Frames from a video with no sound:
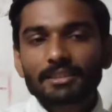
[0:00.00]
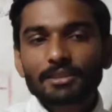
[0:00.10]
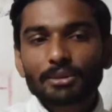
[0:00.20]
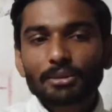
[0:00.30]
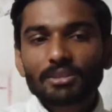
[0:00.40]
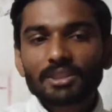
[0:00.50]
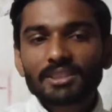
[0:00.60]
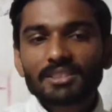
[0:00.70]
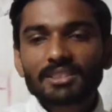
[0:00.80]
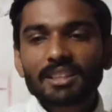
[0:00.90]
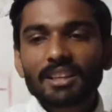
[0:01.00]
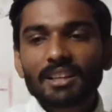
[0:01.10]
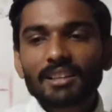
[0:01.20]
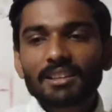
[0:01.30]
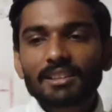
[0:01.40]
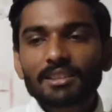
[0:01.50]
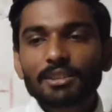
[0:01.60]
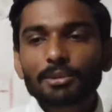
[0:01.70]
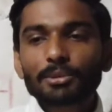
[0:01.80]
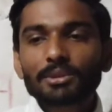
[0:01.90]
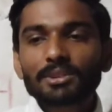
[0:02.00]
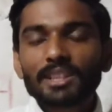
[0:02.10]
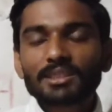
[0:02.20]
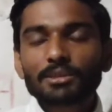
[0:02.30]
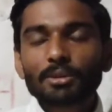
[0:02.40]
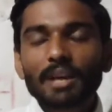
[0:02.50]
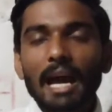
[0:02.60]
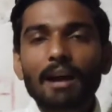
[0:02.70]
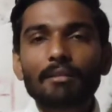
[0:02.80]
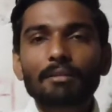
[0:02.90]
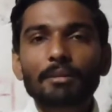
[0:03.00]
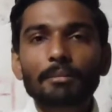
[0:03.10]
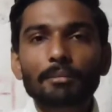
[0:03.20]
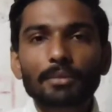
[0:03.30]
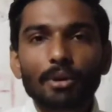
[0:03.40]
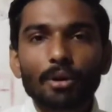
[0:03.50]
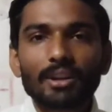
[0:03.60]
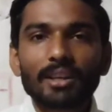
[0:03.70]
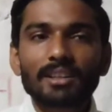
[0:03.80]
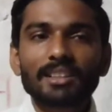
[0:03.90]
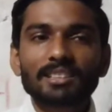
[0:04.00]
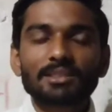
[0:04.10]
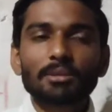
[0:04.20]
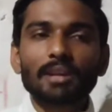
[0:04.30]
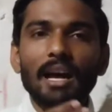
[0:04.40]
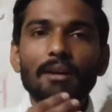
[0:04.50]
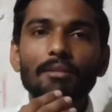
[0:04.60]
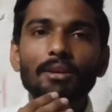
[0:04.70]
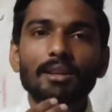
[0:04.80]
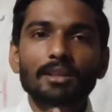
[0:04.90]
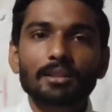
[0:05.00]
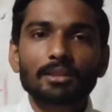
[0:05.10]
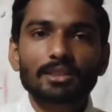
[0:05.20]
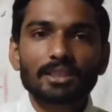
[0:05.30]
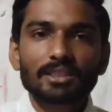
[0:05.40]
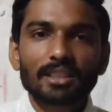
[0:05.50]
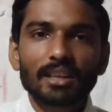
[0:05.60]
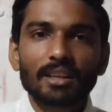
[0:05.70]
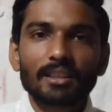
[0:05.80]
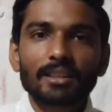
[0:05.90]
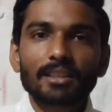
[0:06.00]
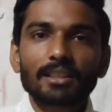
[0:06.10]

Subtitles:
So this girl does not have daughter, does not have sister,